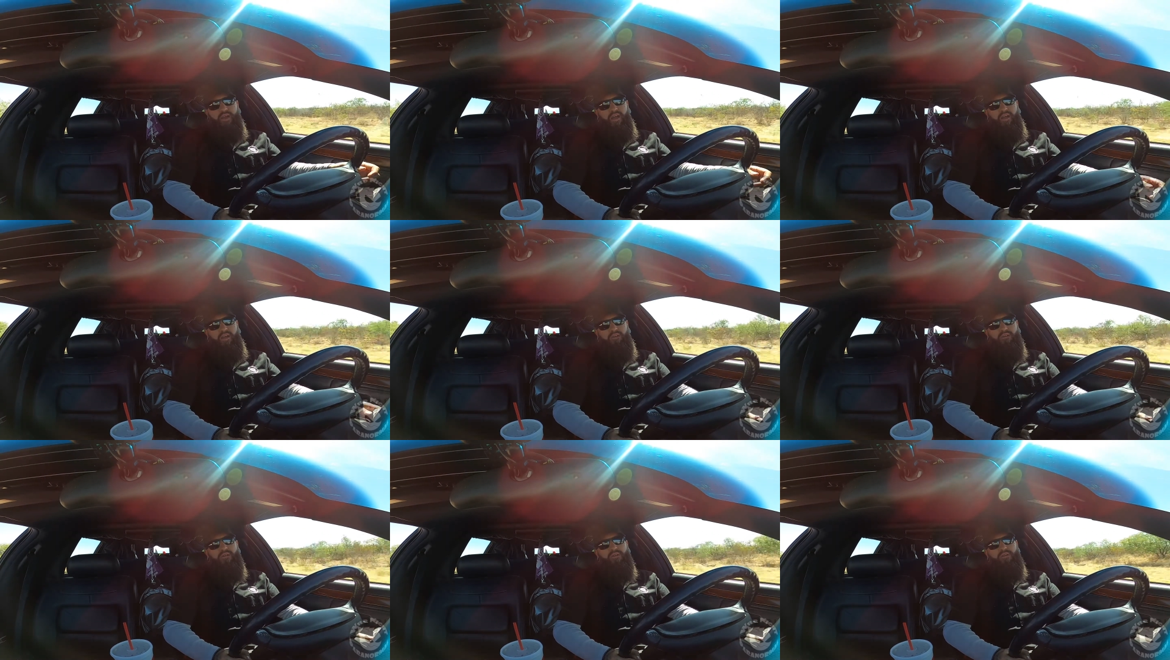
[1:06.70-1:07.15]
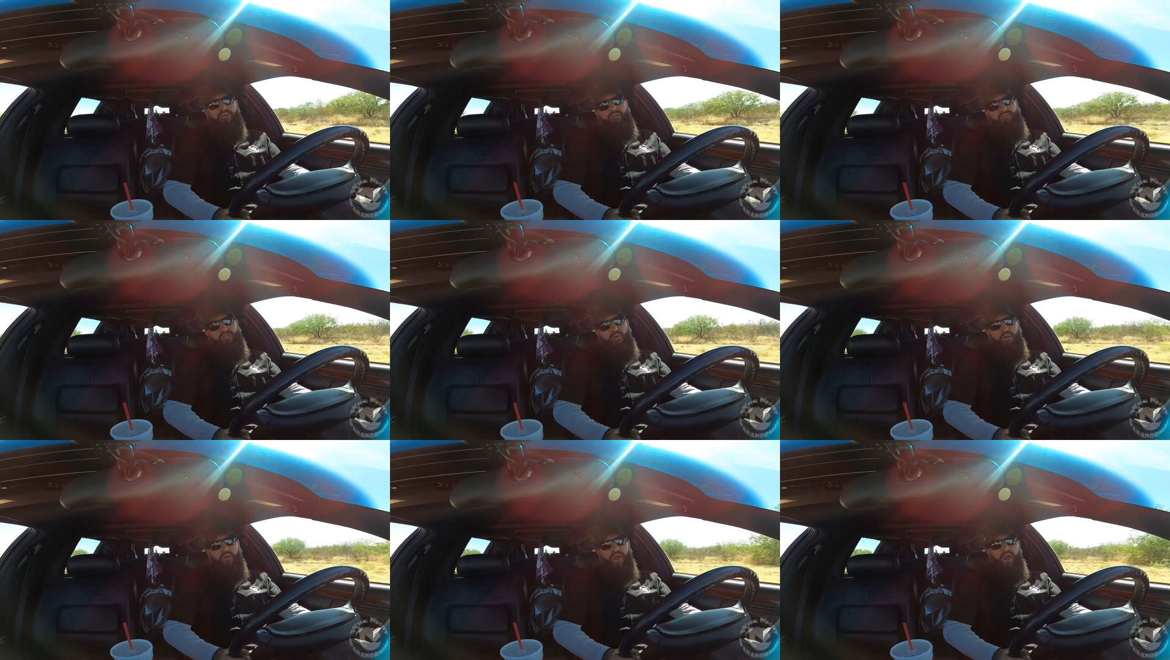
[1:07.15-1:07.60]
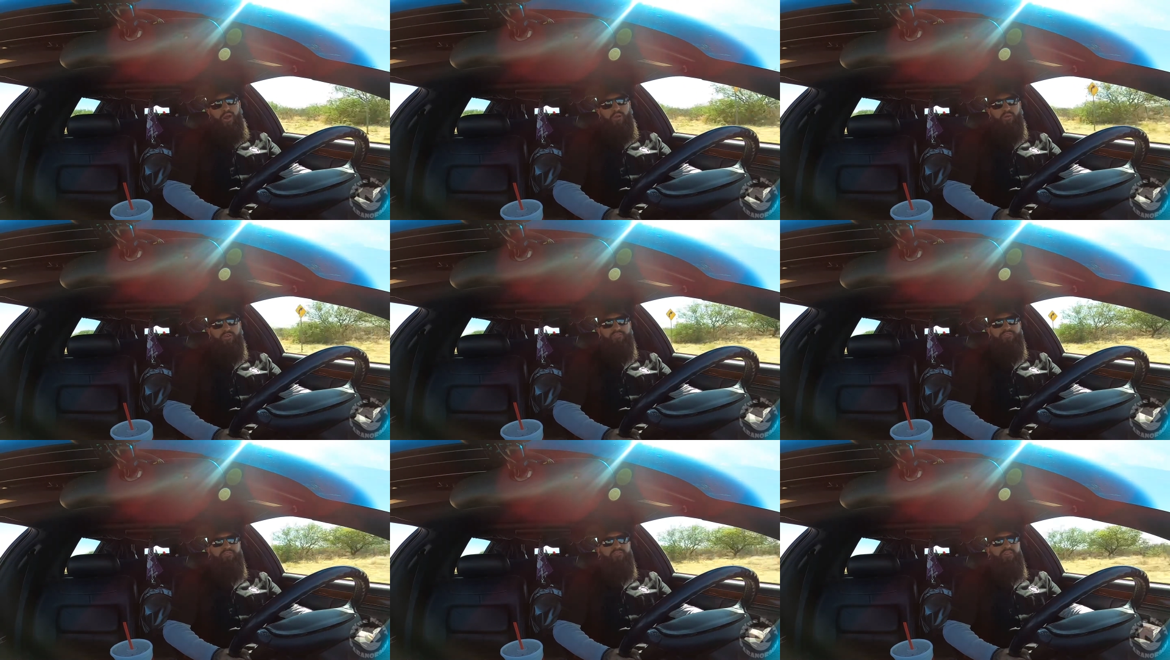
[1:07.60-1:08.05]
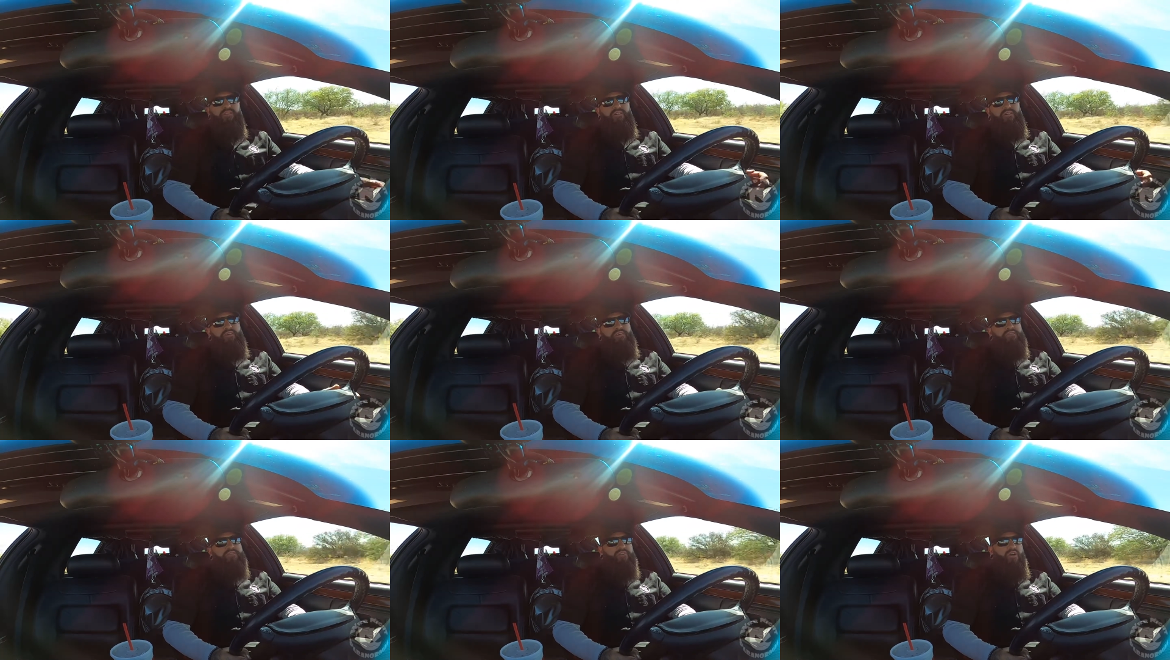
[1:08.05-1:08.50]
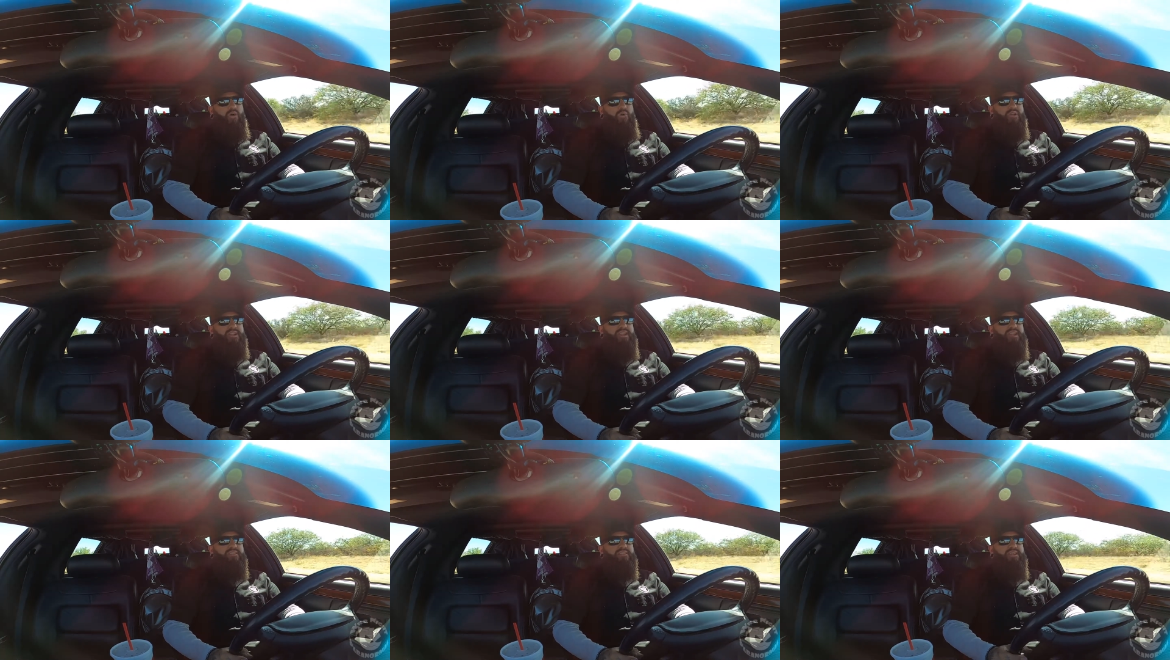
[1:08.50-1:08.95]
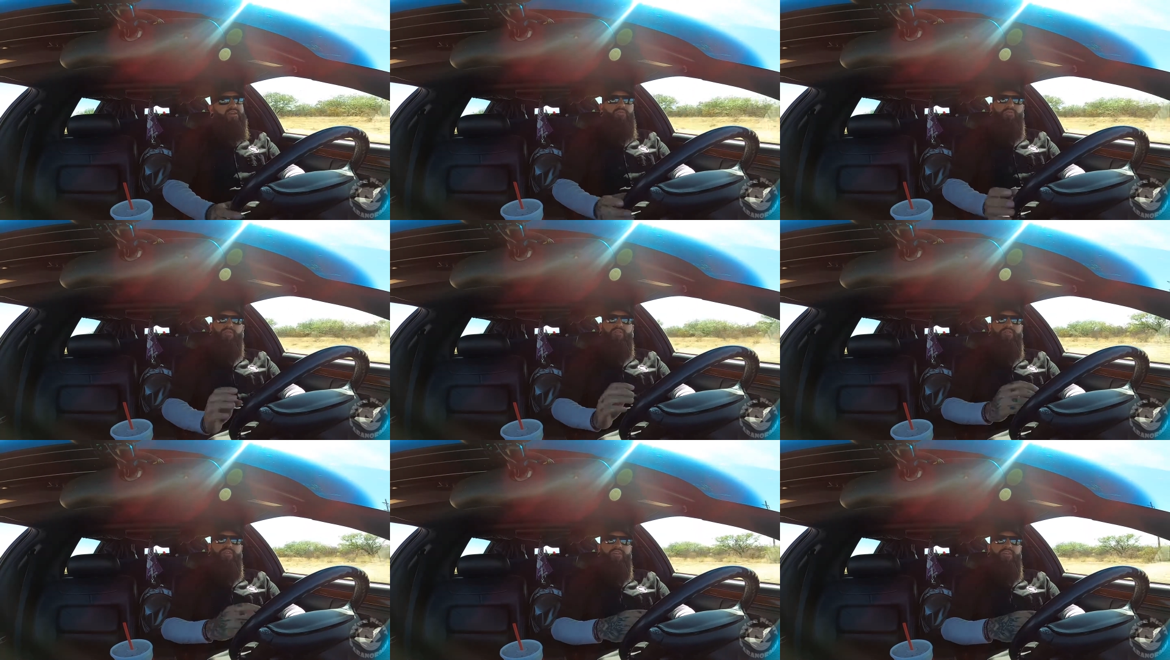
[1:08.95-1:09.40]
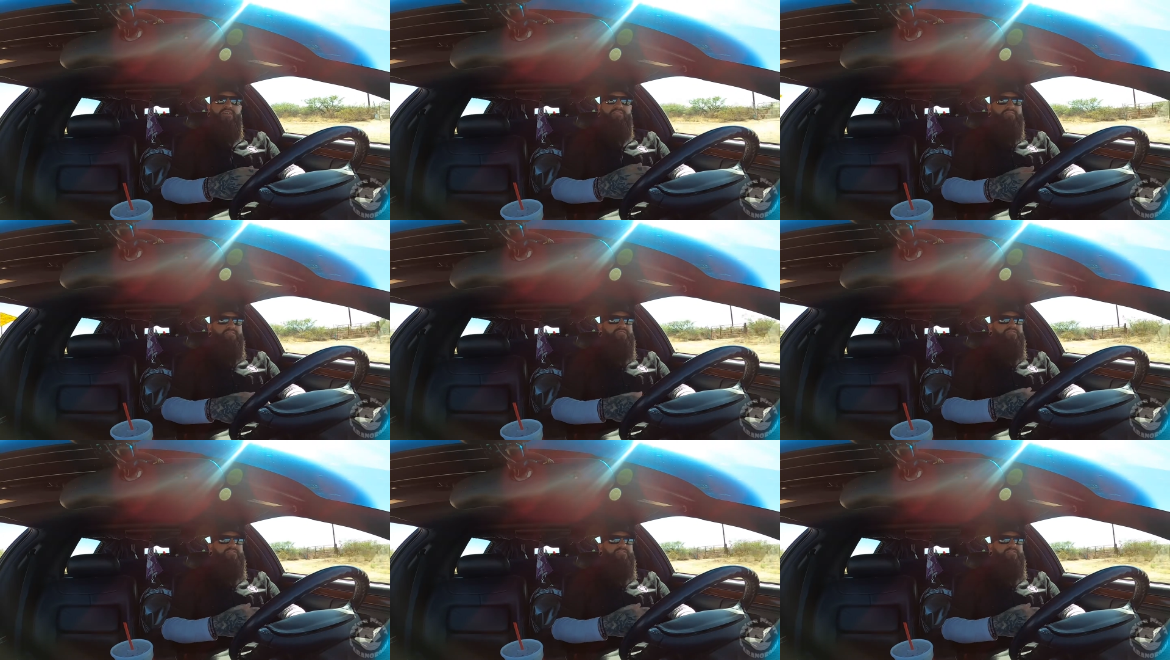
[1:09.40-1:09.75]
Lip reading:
No face is visible, so there are no lips to read.